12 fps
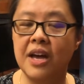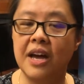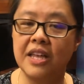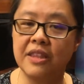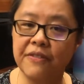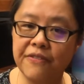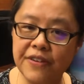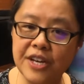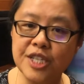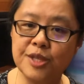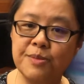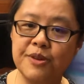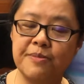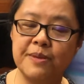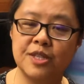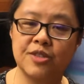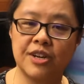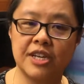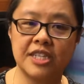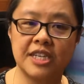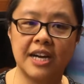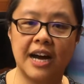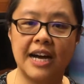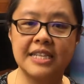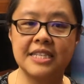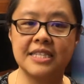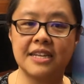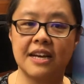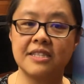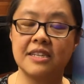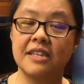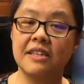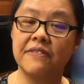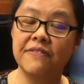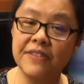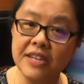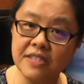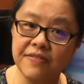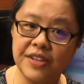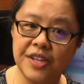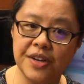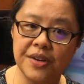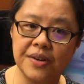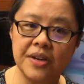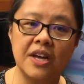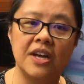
and the first movement structure I discussed in the first video